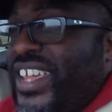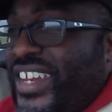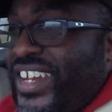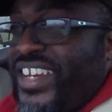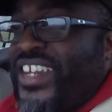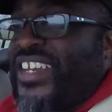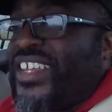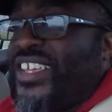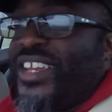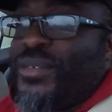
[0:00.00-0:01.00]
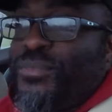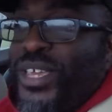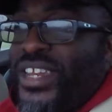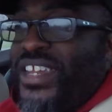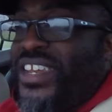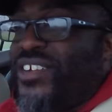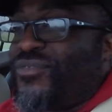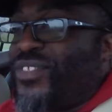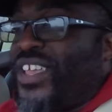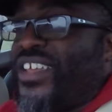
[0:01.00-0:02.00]
he didn't. He ended up being in there
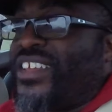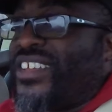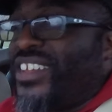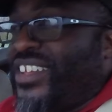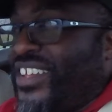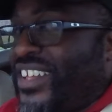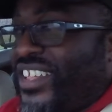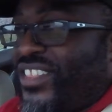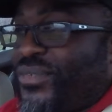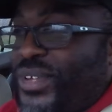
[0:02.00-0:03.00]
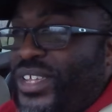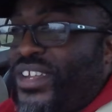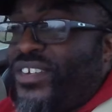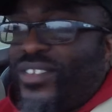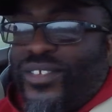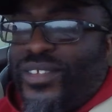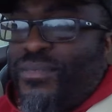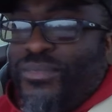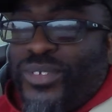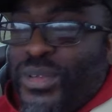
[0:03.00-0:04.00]
for like three years or
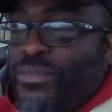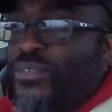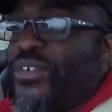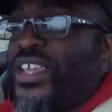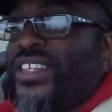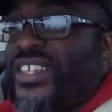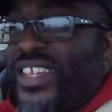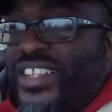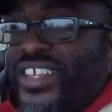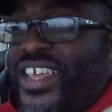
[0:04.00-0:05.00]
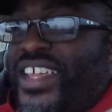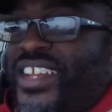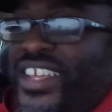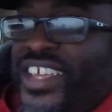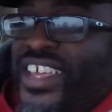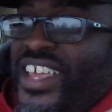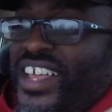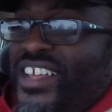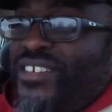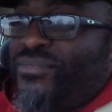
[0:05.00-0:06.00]
something, something crazy like that.
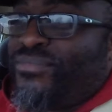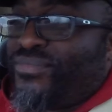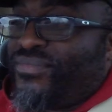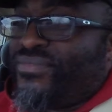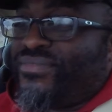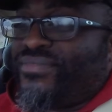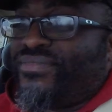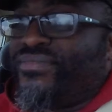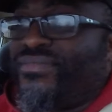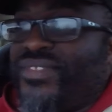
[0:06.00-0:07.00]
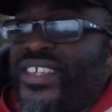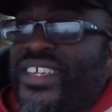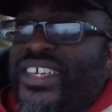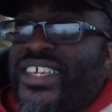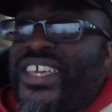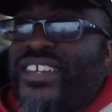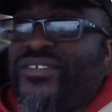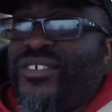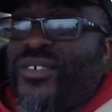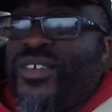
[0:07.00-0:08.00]
Um, yeah, I
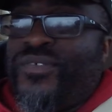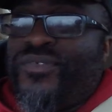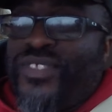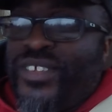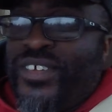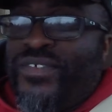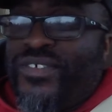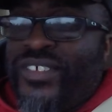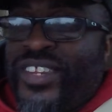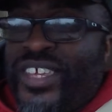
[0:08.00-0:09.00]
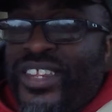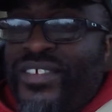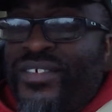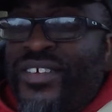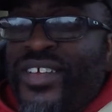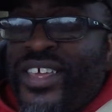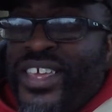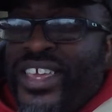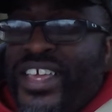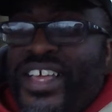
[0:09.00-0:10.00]
don't know if if you need your
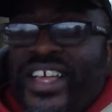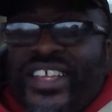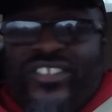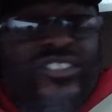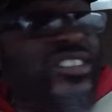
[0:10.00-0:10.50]
uh, uh